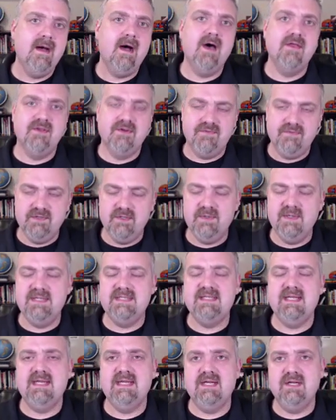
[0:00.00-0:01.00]
other
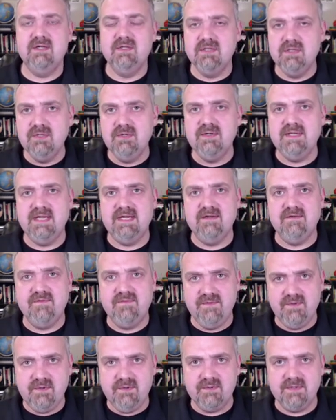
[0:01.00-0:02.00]
fluids and including
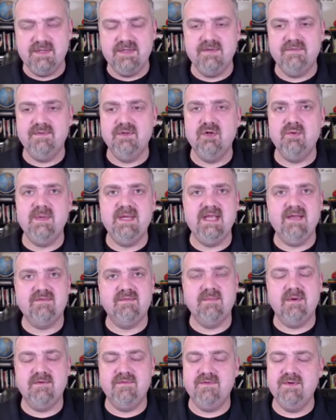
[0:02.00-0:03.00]
food, the fluid we get
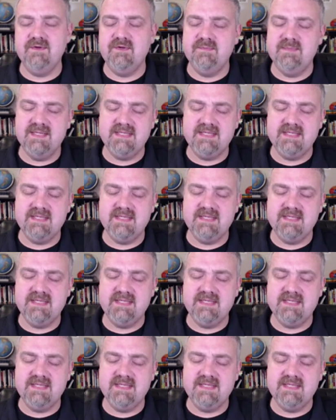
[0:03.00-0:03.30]
from our food.